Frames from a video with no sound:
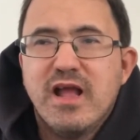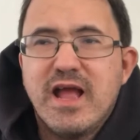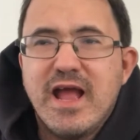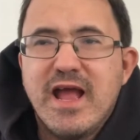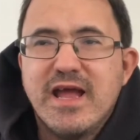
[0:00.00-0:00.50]

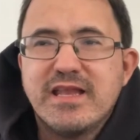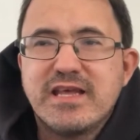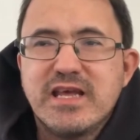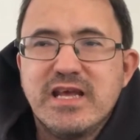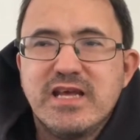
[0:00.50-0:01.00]
And
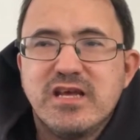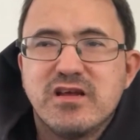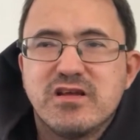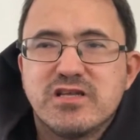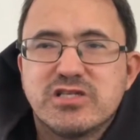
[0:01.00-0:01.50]

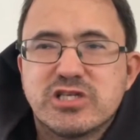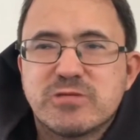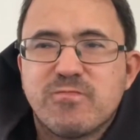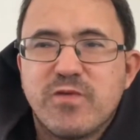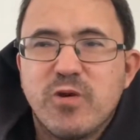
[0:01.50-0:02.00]
he just
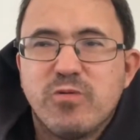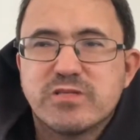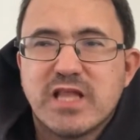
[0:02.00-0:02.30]
feels